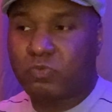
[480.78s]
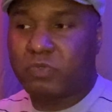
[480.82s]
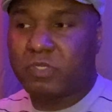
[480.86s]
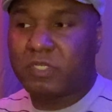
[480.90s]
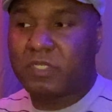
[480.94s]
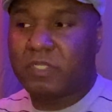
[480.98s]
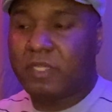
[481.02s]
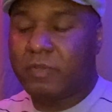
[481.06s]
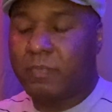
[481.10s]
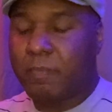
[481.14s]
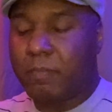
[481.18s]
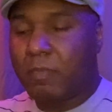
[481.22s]

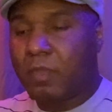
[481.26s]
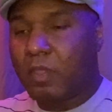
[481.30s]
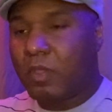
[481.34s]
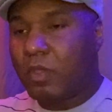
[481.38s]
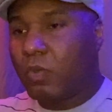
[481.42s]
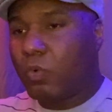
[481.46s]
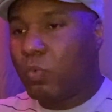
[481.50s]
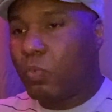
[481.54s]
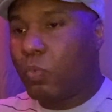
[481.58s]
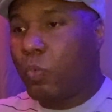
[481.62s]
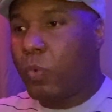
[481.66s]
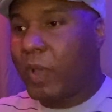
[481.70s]
really
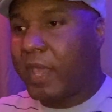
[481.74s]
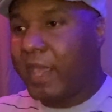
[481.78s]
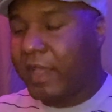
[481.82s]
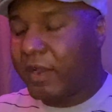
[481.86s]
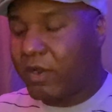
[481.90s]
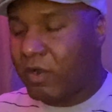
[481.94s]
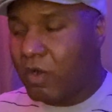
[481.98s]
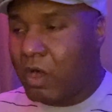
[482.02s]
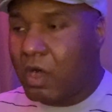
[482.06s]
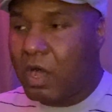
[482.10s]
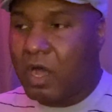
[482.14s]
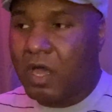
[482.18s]

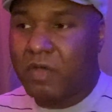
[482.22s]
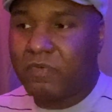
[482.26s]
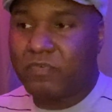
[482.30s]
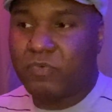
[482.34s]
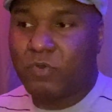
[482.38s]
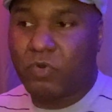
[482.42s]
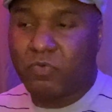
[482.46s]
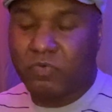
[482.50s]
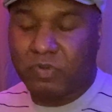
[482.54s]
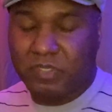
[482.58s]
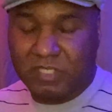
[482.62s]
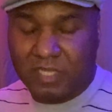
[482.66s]
wear off
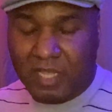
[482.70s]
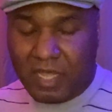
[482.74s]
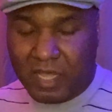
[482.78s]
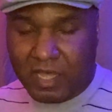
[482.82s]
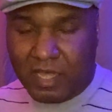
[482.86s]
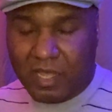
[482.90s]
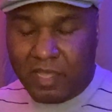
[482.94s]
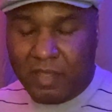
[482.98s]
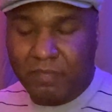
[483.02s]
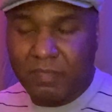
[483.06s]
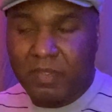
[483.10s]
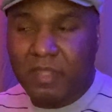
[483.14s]
over
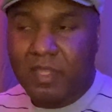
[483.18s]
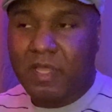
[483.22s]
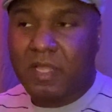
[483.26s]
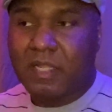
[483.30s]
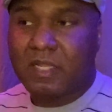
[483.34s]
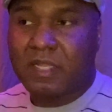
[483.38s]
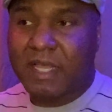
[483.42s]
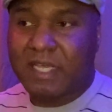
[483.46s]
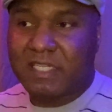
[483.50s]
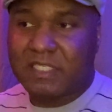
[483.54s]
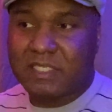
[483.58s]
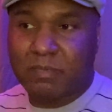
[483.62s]
time
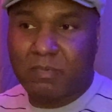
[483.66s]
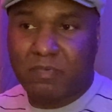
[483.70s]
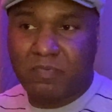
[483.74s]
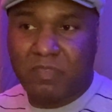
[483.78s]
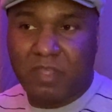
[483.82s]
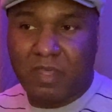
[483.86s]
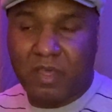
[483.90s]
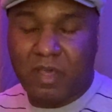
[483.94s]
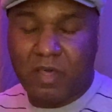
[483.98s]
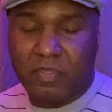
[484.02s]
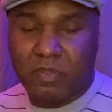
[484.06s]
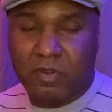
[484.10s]
like some of
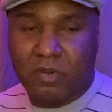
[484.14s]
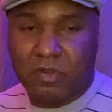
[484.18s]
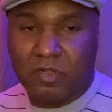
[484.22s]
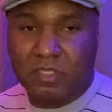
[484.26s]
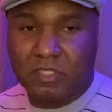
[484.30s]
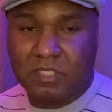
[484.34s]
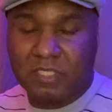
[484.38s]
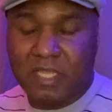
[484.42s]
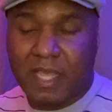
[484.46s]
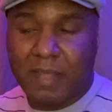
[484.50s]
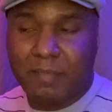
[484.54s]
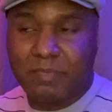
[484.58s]
the other
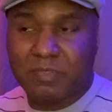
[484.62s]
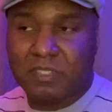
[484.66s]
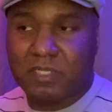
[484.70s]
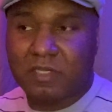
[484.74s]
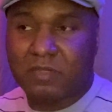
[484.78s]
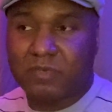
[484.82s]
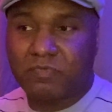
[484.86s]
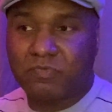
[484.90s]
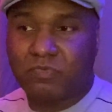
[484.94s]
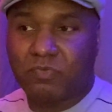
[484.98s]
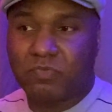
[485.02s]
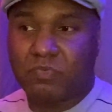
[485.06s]
types
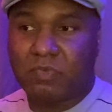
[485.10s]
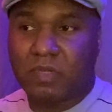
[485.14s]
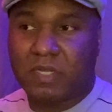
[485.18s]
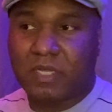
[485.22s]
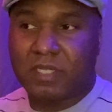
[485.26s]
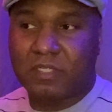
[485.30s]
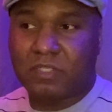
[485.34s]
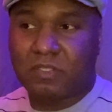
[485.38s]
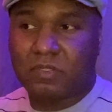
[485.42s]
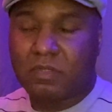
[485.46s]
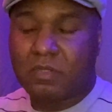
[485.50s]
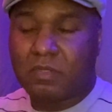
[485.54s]
of
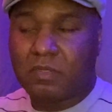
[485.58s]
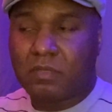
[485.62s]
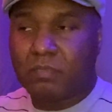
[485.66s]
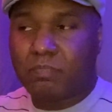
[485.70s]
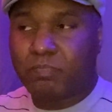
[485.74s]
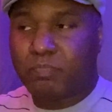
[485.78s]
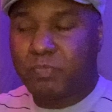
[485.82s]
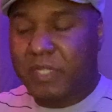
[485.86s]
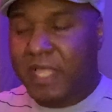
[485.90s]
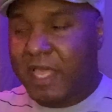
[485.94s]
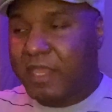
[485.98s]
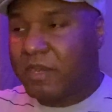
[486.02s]

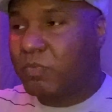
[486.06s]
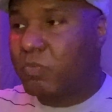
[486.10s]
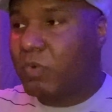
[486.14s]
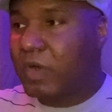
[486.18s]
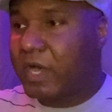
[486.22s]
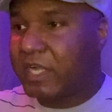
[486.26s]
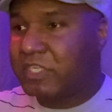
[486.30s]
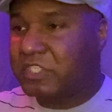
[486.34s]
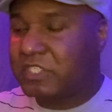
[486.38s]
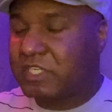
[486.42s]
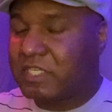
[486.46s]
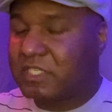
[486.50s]
plated
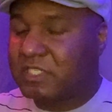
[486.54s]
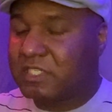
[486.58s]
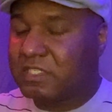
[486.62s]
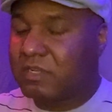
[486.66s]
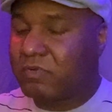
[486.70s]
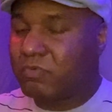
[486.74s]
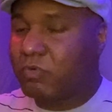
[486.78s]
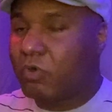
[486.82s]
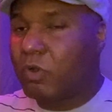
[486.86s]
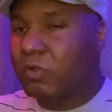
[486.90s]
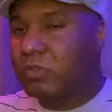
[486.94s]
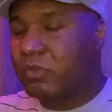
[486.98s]
watches. And the
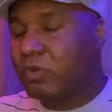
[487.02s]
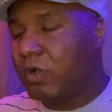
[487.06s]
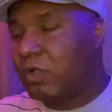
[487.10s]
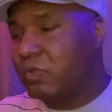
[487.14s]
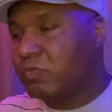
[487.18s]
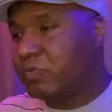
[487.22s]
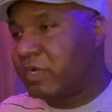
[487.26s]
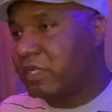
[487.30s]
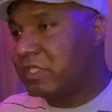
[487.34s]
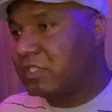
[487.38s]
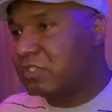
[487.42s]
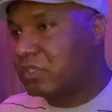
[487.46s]
rolled gold
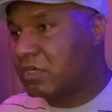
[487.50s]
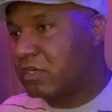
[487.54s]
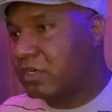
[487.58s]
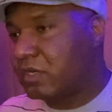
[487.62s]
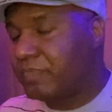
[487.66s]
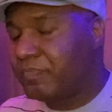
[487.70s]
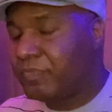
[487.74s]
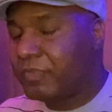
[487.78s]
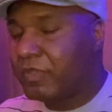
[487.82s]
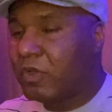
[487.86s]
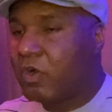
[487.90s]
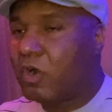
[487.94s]
ones are
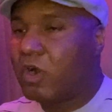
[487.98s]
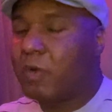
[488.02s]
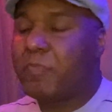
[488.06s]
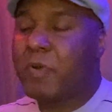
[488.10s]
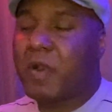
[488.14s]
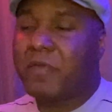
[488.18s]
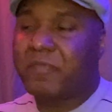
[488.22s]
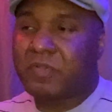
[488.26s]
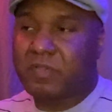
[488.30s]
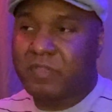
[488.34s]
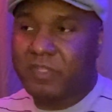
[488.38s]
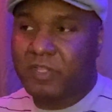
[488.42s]

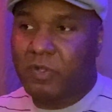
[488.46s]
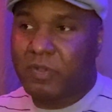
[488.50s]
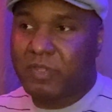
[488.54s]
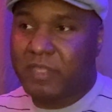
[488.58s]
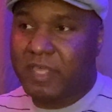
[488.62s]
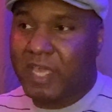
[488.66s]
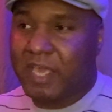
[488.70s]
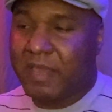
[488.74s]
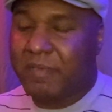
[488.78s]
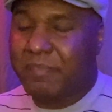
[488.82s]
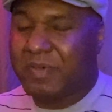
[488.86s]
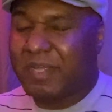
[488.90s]
perfectly
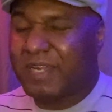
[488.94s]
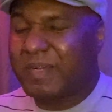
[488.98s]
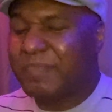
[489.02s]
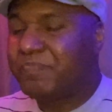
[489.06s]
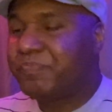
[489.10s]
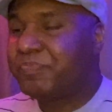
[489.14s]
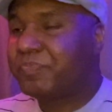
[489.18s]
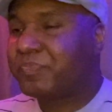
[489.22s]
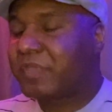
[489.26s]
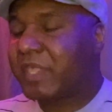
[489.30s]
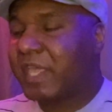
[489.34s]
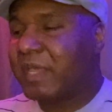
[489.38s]
okay, but
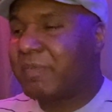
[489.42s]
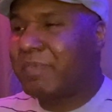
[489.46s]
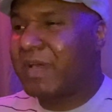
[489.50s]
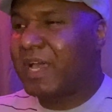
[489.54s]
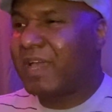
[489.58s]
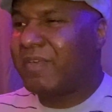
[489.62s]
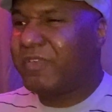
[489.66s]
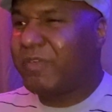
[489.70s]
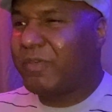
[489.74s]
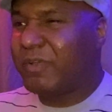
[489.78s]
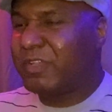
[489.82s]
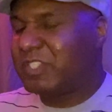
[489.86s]
in my
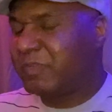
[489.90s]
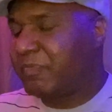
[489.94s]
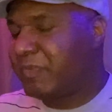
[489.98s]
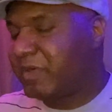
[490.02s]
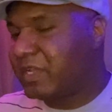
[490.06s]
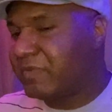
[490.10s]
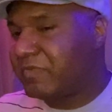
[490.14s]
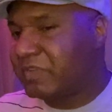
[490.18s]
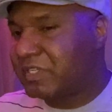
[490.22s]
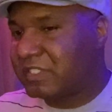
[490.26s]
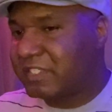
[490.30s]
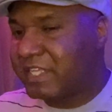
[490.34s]
view, it's a bit
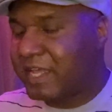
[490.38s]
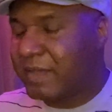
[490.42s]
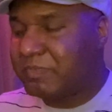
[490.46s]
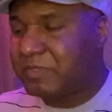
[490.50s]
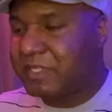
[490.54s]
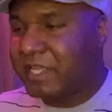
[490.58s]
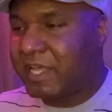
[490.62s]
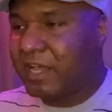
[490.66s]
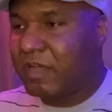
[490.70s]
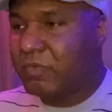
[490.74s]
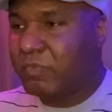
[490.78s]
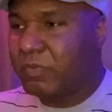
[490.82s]
of a step
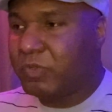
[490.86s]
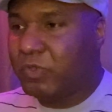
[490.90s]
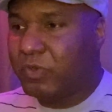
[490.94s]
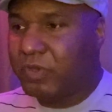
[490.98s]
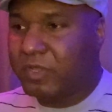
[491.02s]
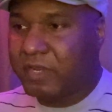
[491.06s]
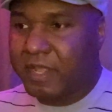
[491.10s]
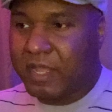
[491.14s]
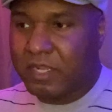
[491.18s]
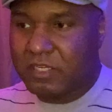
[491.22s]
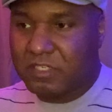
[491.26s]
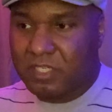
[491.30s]
down when you
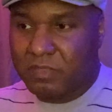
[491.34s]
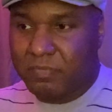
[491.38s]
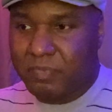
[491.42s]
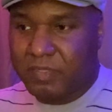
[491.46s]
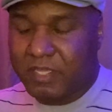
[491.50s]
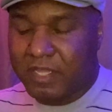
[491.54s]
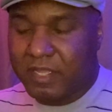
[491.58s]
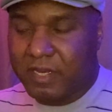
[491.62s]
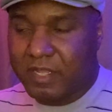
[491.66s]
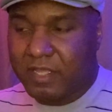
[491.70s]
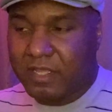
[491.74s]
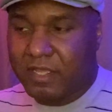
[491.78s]
could actually be
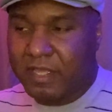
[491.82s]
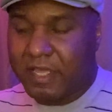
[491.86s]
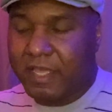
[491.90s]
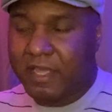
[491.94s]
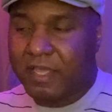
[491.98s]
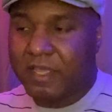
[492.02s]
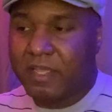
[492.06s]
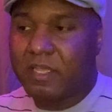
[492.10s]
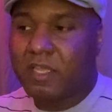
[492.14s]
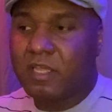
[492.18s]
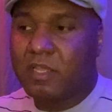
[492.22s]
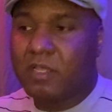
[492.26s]
getting
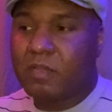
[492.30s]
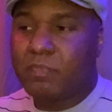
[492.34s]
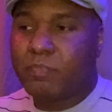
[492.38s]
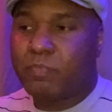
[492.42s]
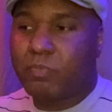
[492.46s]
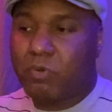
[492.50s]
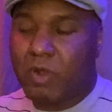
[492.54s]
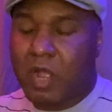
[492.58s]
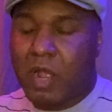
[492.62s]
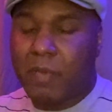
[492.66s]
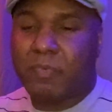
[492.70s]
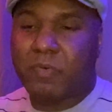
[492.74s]
a
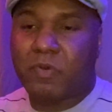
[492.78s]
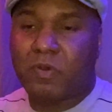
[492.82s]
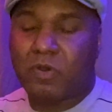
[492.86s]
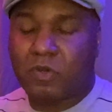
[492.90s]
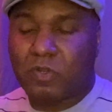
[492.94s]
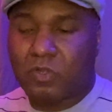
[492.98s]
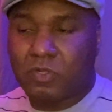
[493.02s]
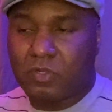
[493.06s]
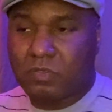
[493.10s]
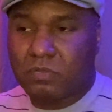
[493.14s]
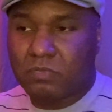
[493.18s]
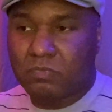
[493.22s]
proper
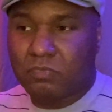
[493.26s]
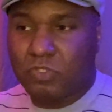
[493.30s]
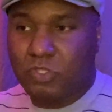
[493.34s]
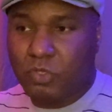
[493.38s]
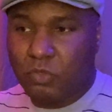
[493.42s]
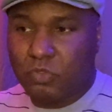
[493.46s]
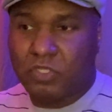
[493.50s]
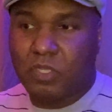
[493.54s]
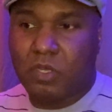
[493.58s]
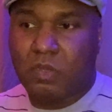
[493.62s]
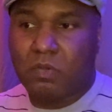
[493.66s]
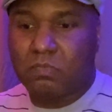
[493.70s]

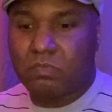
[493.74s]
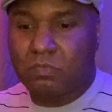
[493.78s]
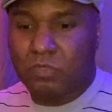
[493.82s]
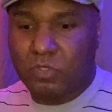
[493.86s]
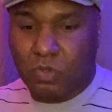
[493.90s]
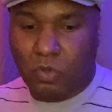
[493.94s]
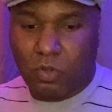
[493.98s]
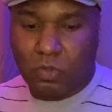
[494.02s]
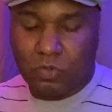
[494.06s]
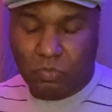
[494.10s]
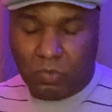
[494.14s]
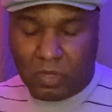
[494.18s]
two-tone
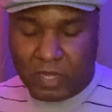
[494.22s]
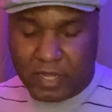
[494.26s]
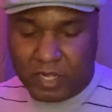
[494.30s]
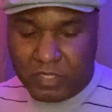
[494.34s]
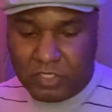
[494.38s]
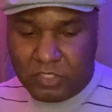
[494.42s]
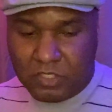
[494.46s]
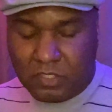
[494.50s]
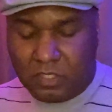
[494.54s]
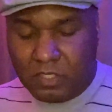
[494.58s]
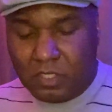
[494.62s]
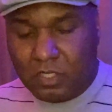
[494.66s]
gold
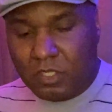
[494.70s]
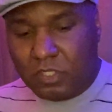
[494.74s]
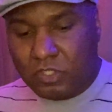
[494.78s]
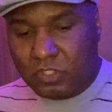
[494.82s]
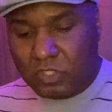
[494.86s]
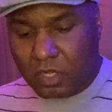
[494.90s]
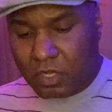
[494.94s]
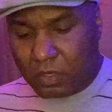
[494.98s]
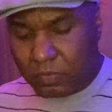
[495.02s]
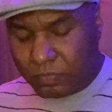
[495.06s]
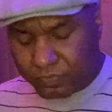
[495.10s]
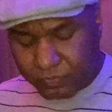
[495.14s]
watch.
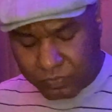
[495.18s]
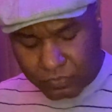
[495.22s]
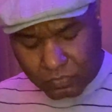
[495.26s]
So